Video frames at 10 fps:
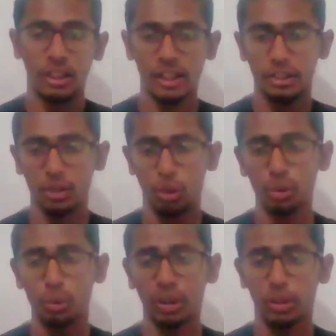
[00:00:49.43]
He has
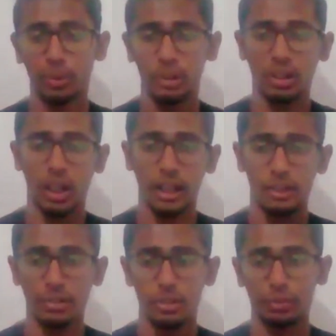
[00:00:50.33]
also worked with
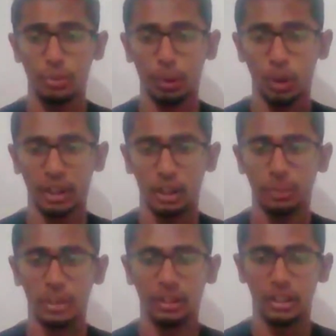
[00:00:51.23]
RFC Football
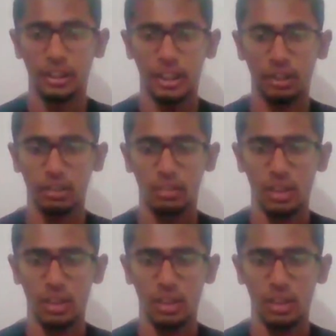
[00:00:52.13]
Academy in India